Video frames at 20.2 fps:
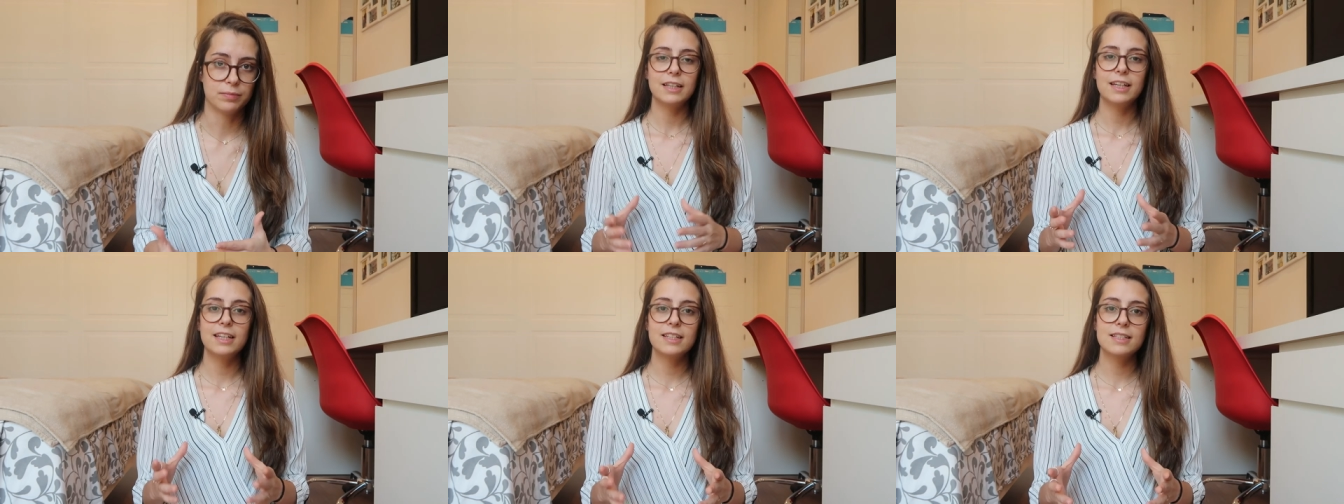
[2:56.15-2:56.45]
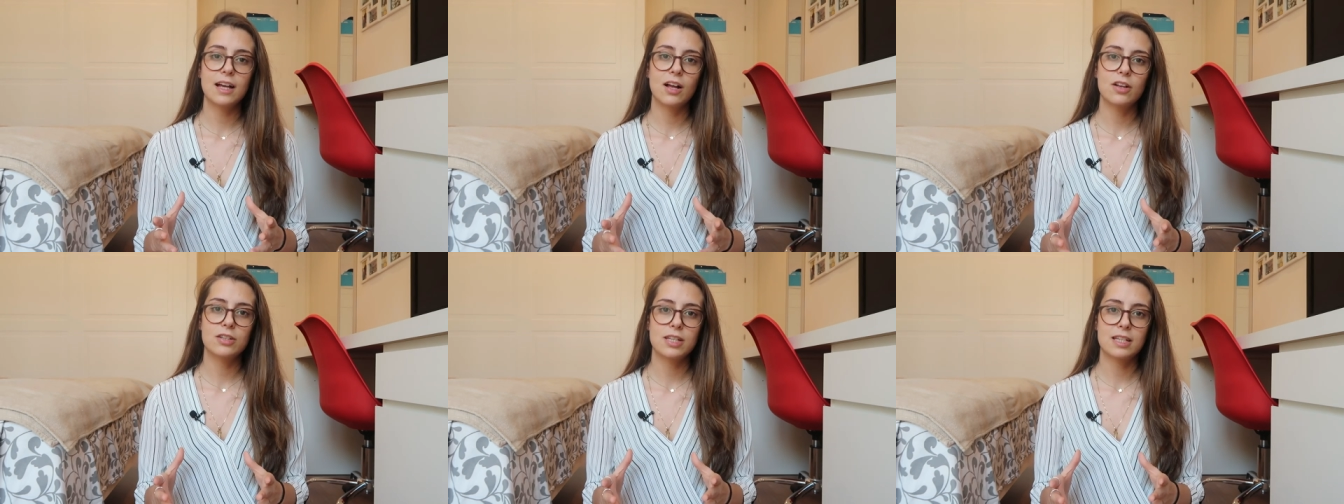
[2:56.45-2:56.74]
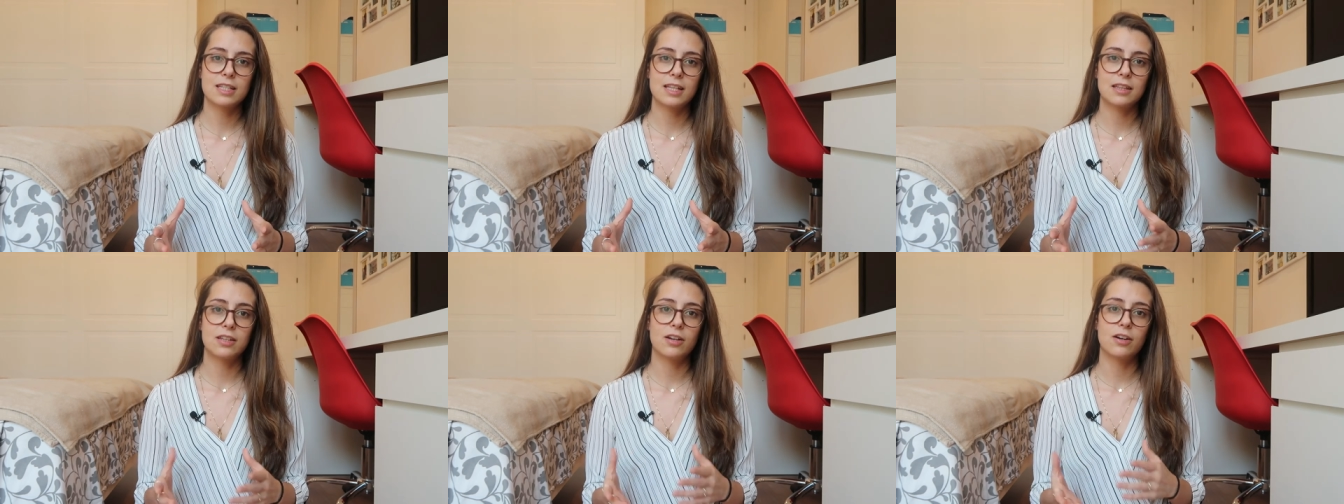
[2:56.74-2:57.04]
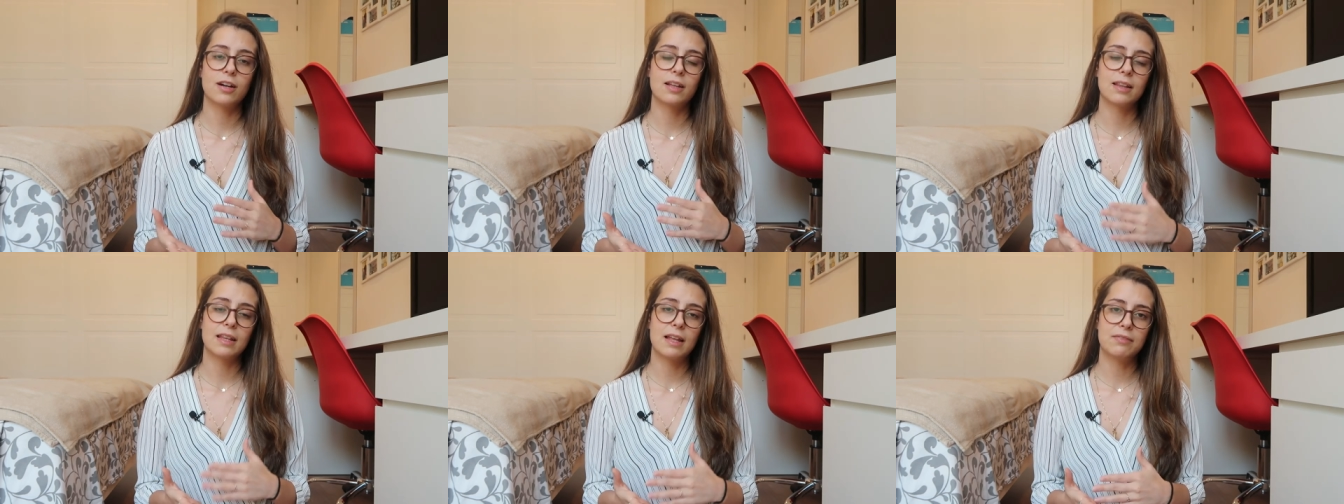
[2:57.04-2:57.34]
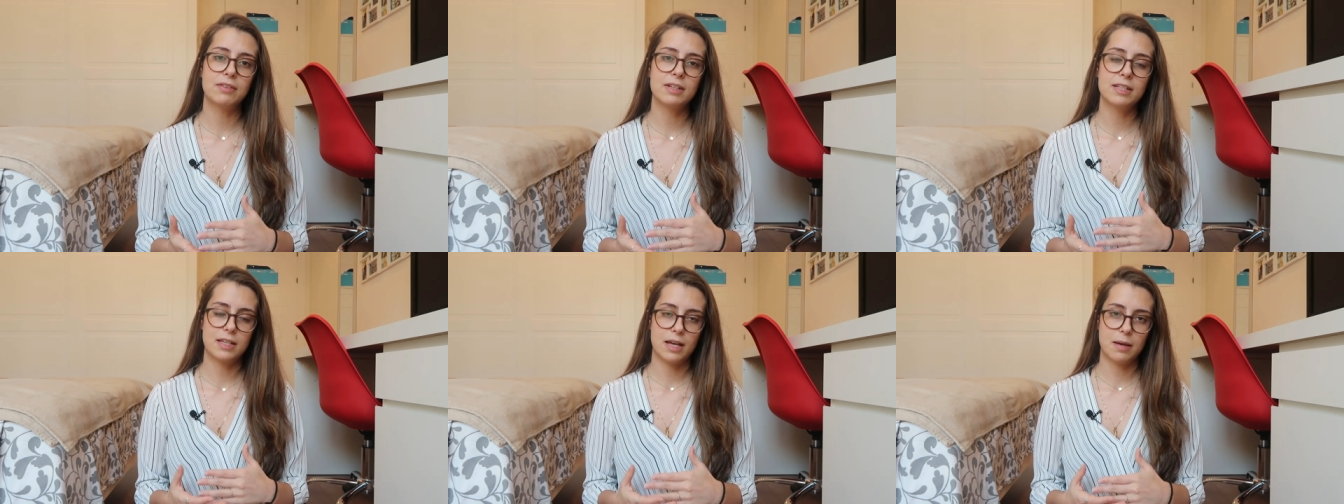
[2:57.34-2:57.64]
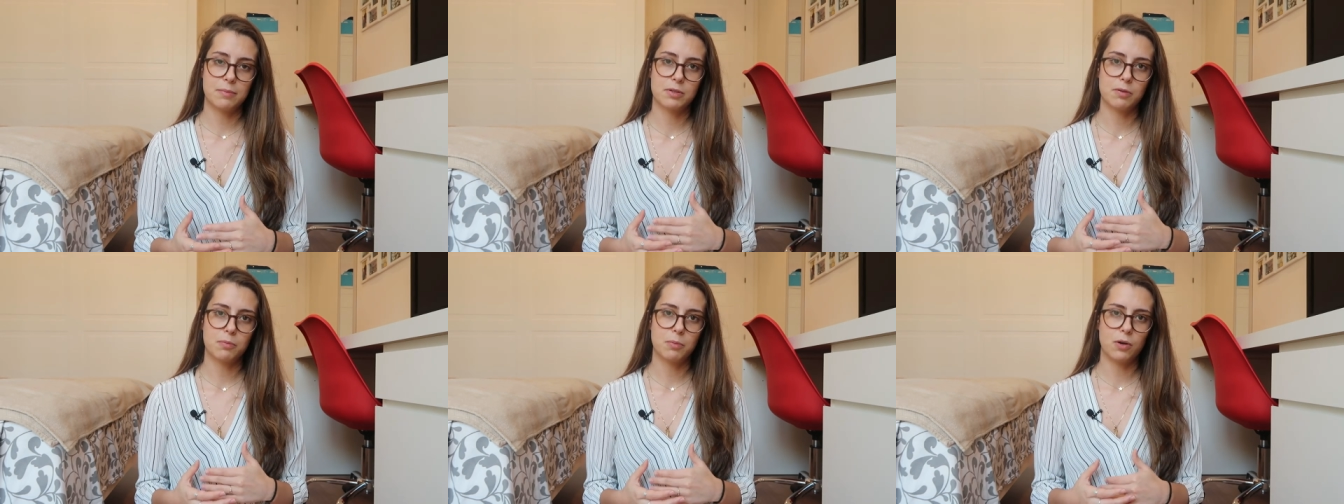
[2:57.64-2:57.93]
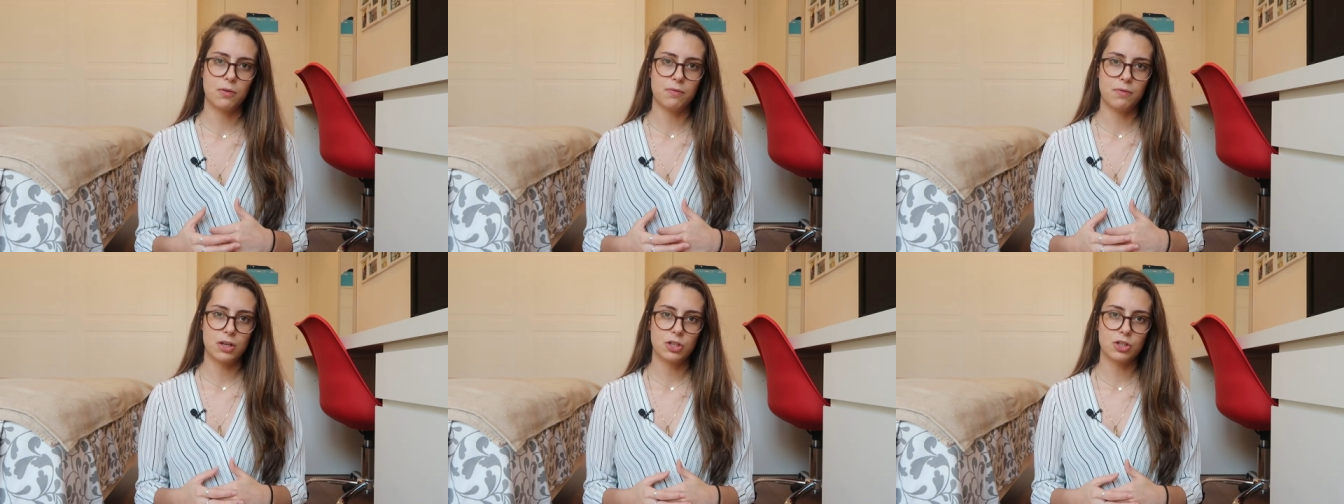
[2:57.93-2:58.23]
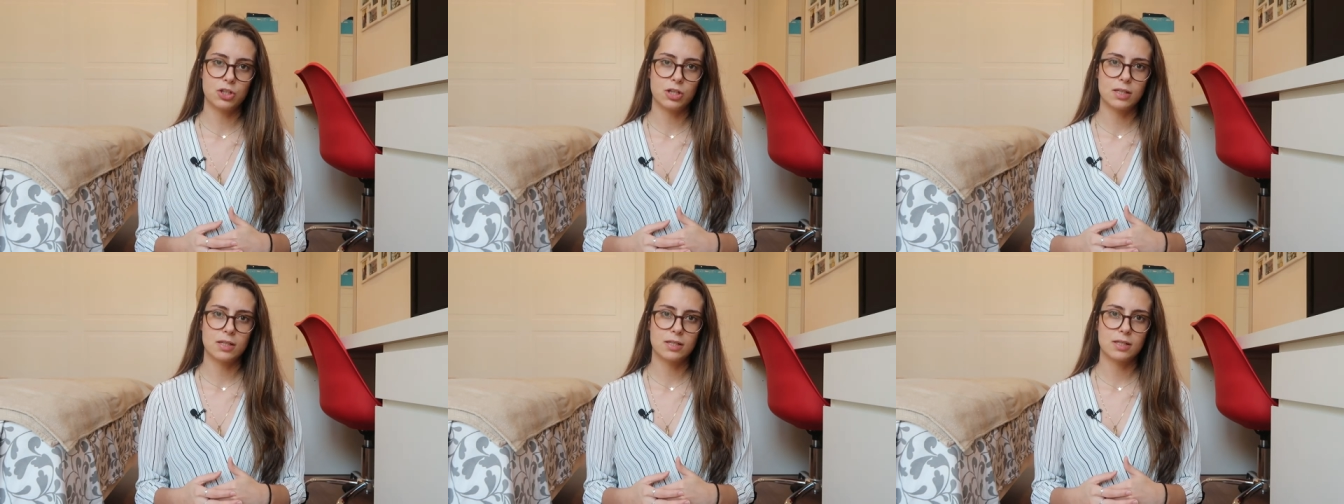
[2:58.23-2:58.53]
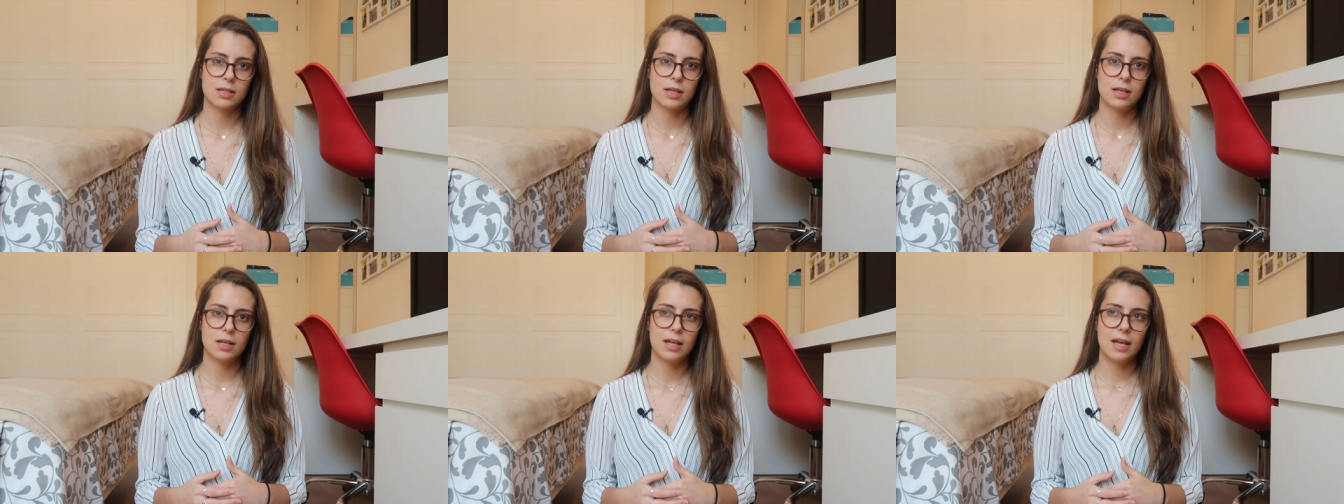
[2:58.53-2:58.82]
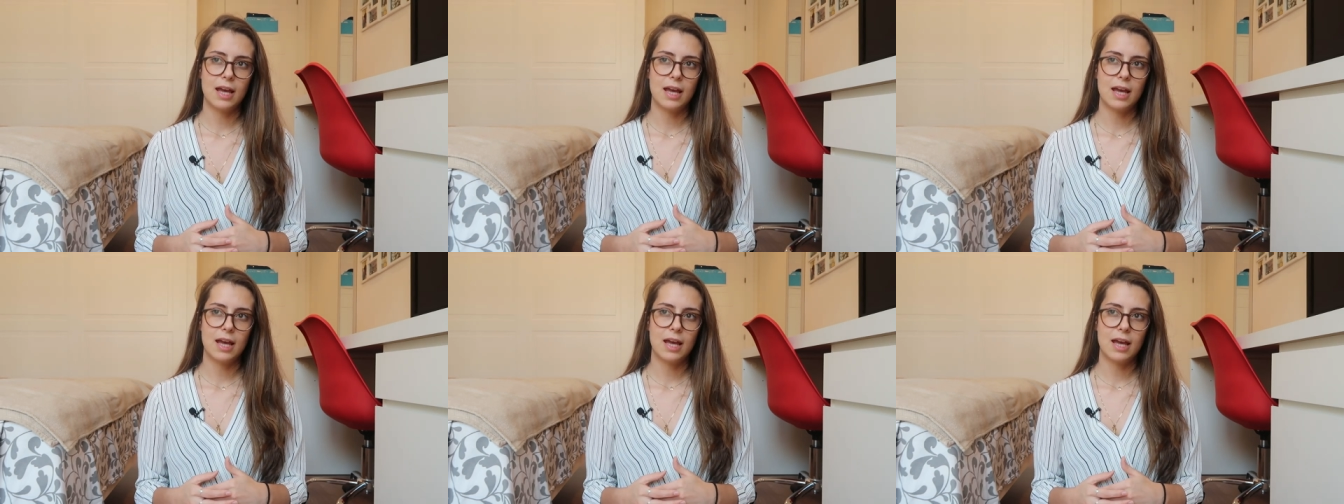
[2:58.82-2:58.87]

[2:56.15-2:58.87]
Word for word: He tells us that there are 11 types of motivations,